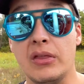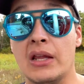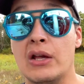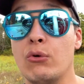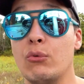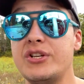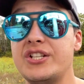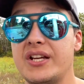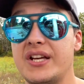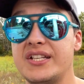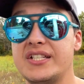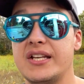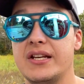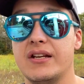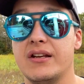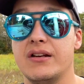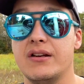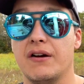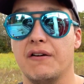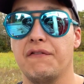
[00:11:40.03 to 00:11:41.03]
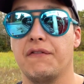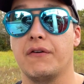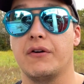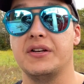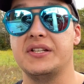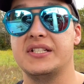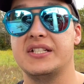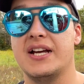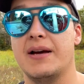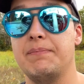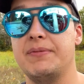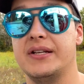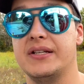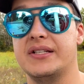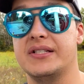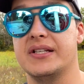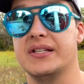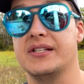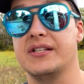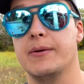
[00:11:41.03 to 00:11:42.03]
which isn't enough for a septic
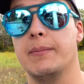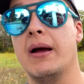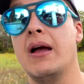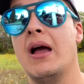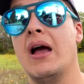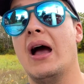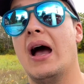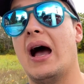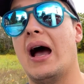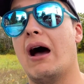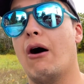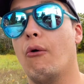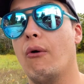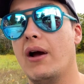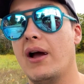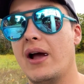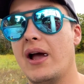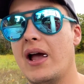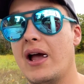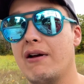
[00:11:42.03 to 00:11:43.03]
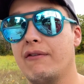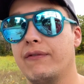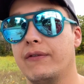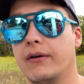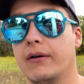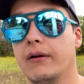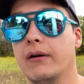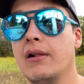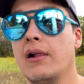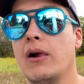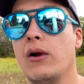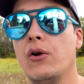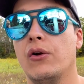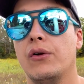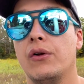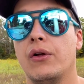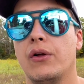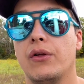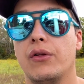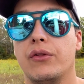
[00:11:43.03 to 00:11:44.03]
system. However,
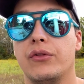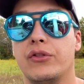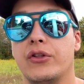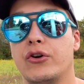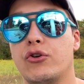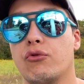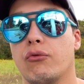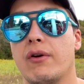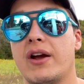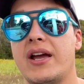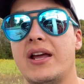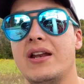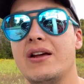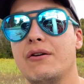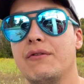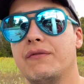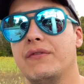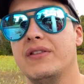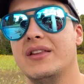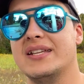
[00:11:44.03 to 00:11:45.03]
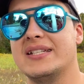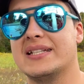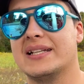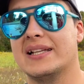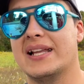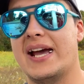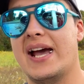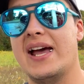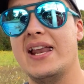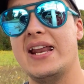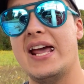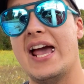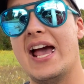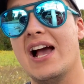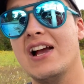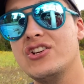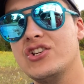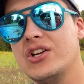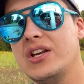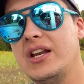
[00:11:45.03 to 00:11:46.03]
the grade of this land
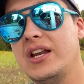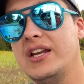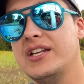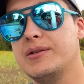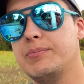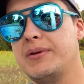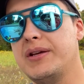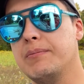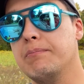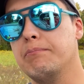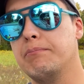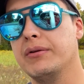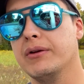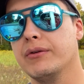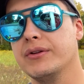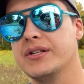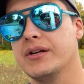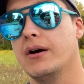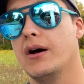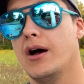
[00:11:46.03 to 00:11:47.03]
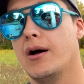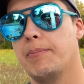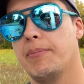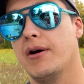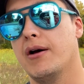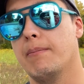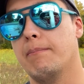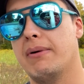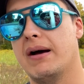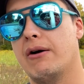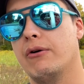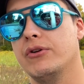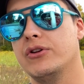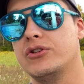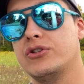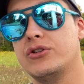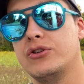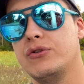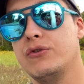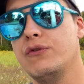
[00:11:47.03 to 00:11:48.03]
actually needs to be built up about
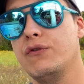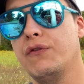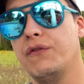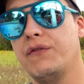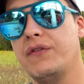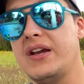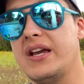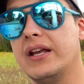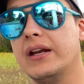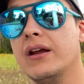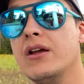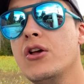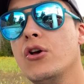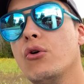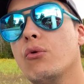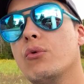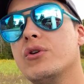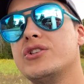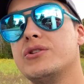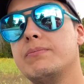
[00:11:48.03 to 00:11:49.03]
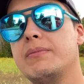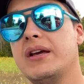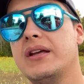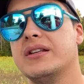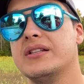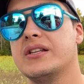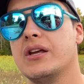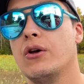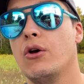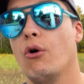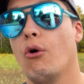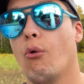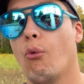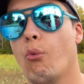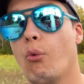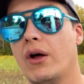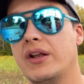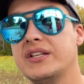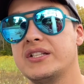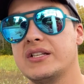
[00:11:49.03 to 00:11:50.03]
2 feet, which means
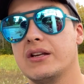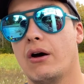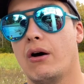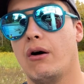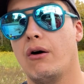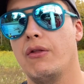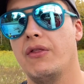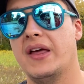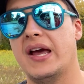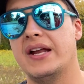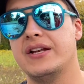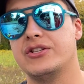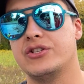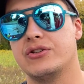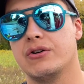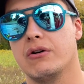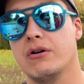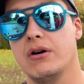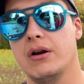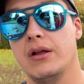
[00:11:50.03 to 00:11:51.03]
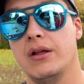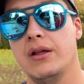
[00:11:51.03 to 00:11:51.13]
once all that dirt